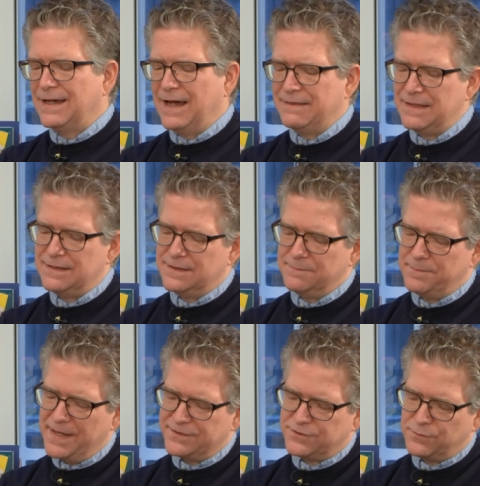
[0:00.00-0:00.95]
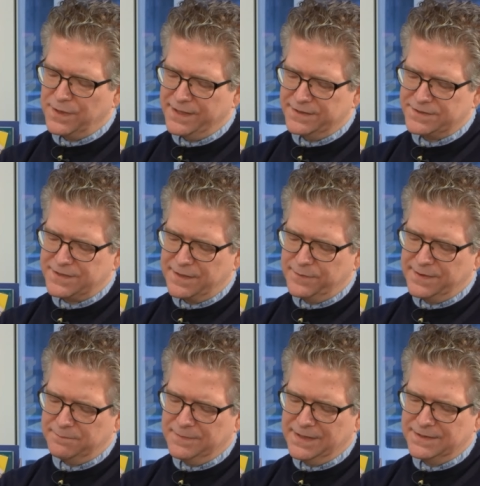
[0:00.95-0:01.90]
I think the best way to say
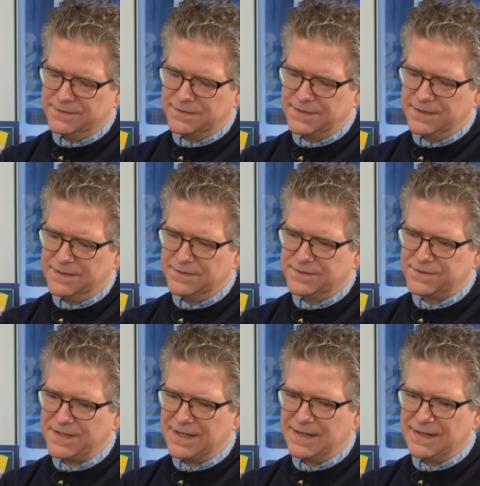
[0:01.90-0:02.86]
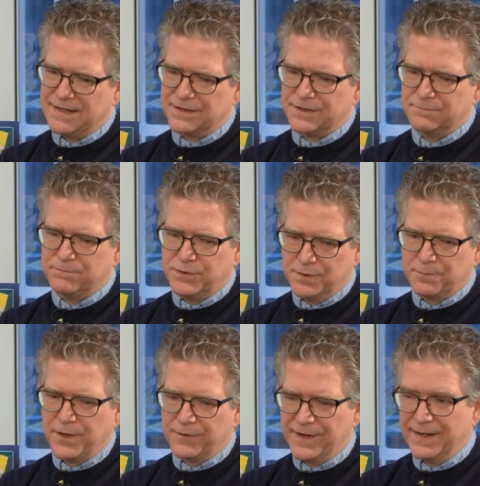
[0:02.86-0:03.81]
what it means is computer
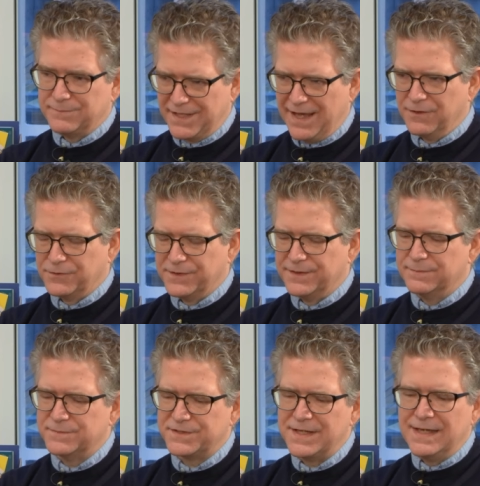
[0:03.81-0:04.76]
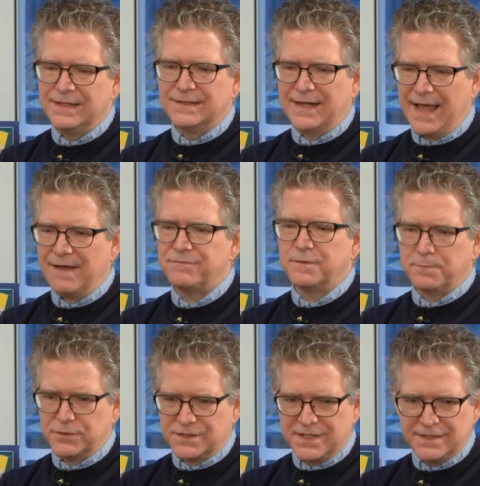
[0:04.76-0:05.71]
programs, algorithms, that have the
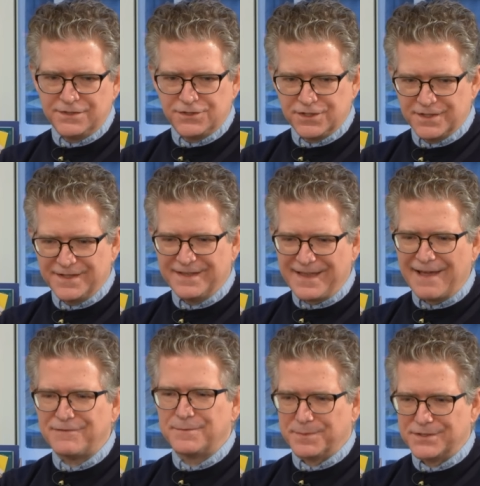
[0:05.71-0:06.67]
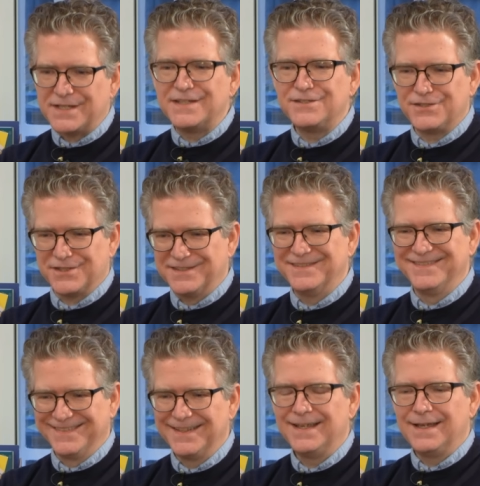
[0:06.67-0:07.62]

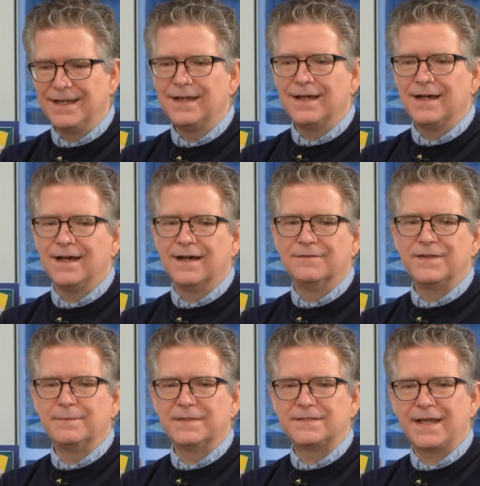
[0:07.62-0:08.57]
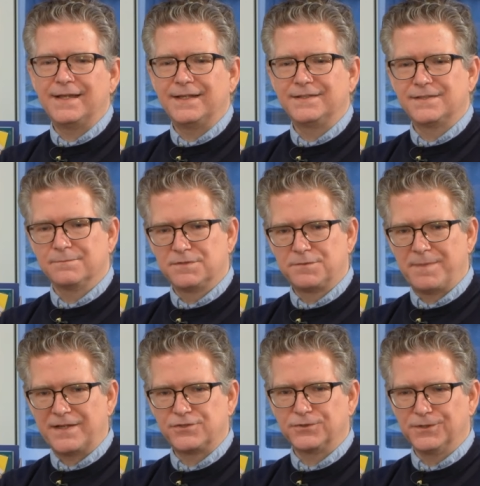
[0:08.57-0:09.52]
pretension, of imitating some
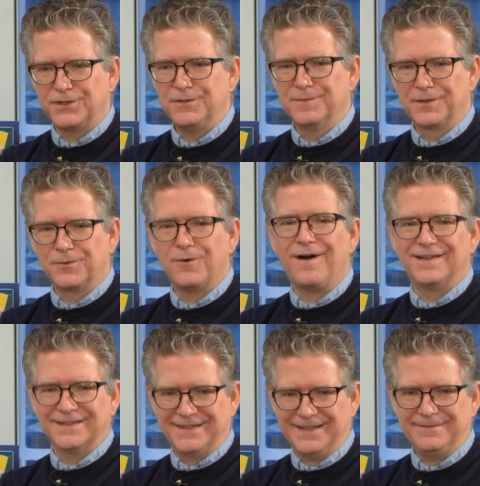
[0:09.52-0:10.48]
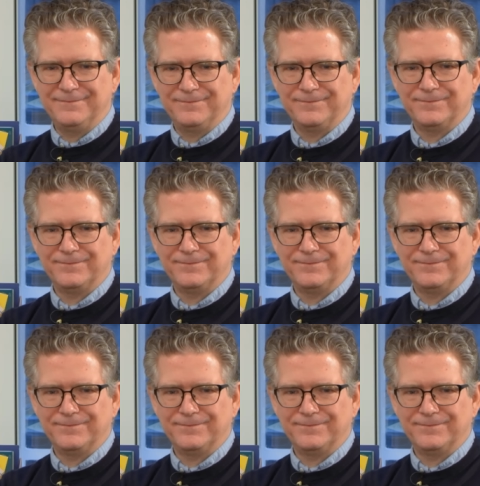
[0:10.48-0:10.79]
special human quality.